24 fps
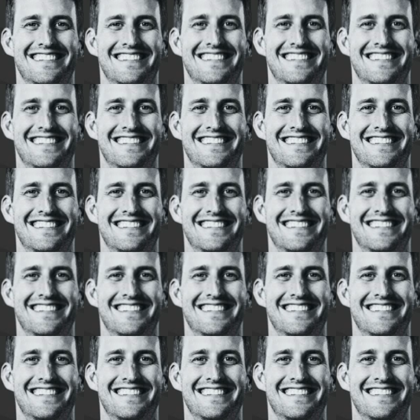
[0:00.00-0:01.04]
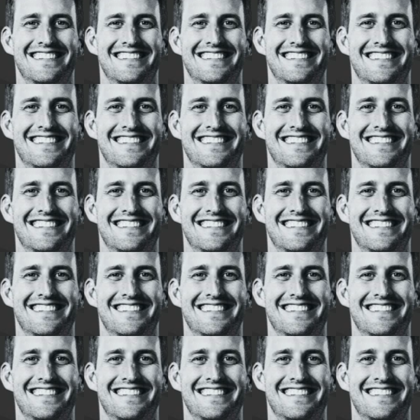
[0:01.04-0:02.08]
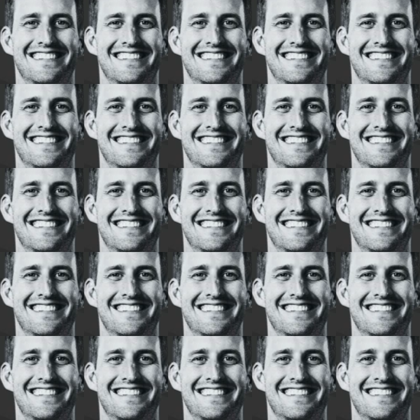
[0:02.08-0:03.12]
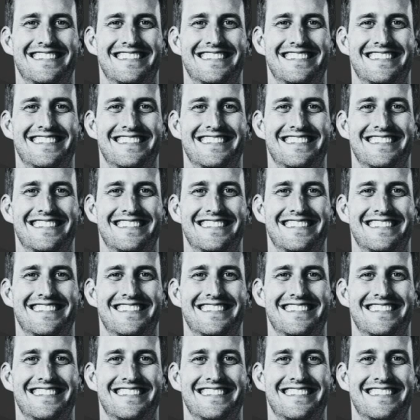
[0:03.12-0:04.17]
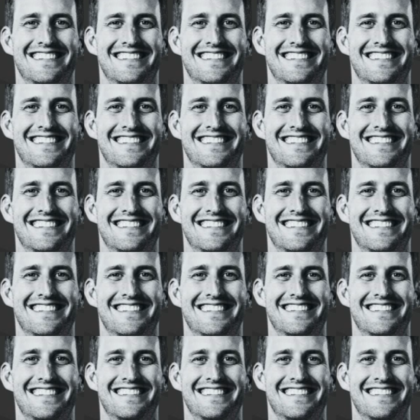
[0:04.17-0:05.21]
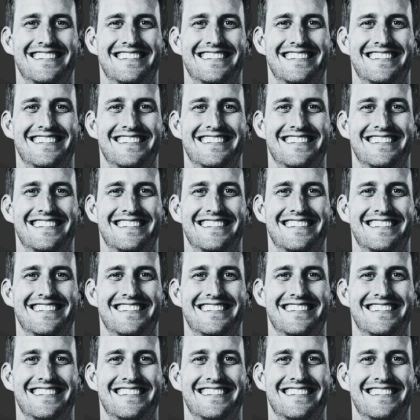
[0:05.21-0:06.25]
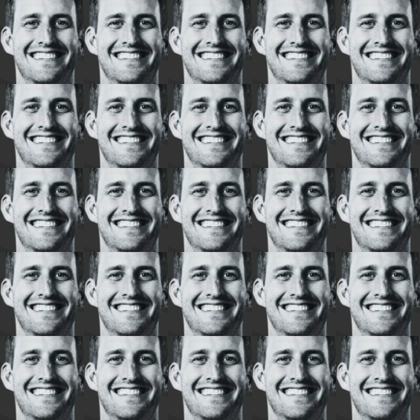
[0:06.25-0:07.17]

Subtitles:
The face doesn't move, so there is nothing to read.